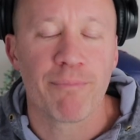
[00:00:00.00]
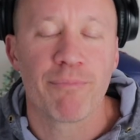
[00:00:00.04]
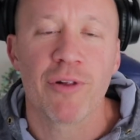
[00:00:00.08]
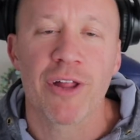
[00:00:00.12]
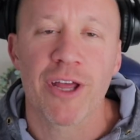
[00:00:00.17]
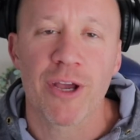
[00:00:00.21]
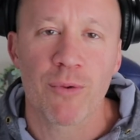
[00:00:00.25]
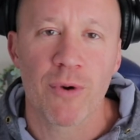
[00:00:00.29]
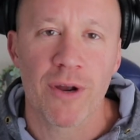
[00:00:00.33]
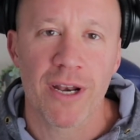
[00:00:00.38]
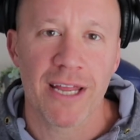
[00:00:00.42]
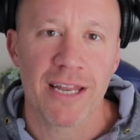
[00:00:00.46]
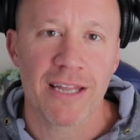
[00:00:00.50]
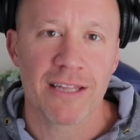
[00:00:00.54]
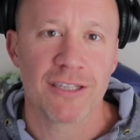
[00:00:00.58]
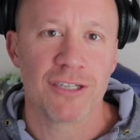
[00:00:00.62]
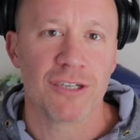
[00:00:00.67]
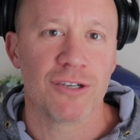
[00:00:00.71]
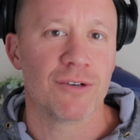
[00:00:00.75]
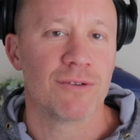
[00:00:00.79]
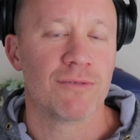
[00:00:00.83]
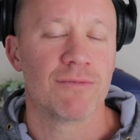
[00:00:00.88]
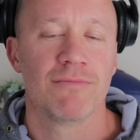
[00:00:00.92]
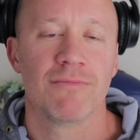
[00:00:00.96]
Blink
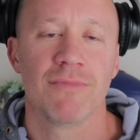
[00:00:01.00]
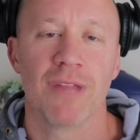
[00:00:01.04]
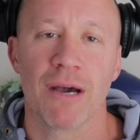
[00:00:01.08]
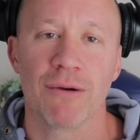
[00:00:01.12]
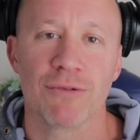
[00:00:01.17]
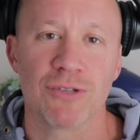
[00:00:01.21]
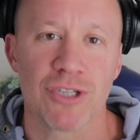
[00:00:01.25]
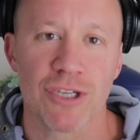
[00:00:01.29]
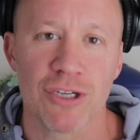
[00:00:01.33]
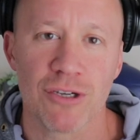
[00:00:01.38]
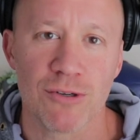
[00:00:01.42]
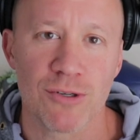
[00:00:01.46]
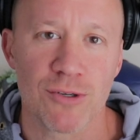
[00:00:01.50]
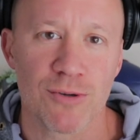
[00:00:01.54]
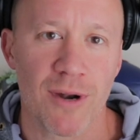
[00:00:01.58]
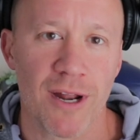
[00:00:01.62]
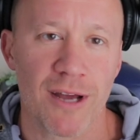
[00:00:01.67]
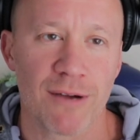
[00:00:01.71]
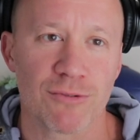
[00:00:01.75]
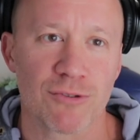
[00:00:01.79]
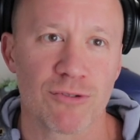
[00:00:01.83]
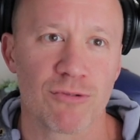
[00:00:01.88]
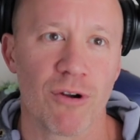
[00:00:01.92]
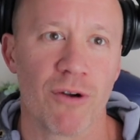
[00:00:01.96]
182, that was huge when
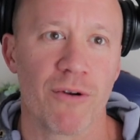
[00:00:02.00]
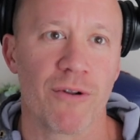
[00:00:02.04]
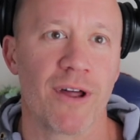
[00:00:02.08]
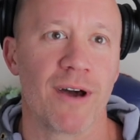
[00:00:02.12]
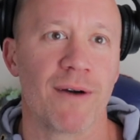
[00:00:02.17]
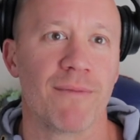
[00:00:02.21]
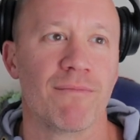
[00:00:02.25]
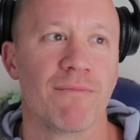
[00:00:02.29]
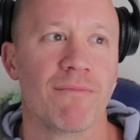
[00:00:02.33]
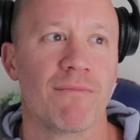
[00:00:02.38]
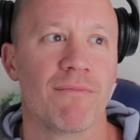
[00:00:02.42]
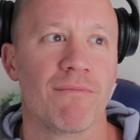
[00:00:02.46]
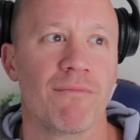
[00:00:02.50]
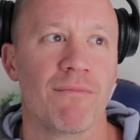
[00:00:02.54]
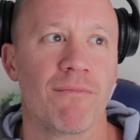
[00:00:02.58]
I was growing up.